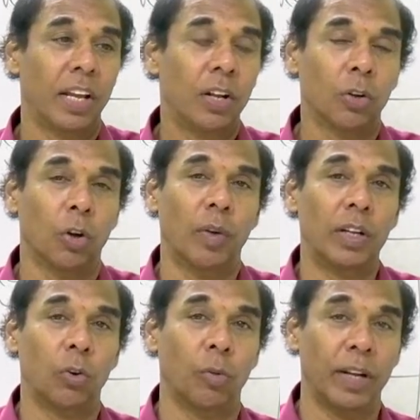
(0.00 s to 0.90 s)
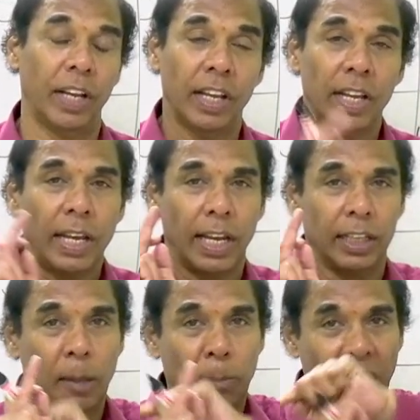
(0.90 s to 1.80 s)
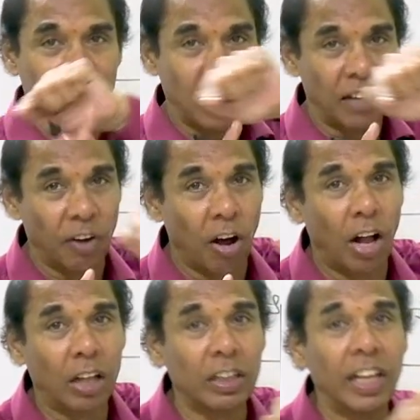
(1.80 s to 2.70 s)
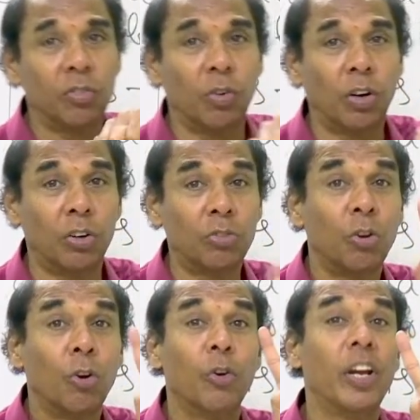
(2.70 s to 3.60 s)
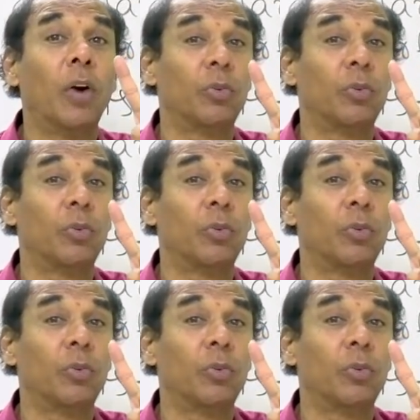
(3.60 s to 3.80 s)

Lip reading: no one, nobody. In the place of all these words, we have to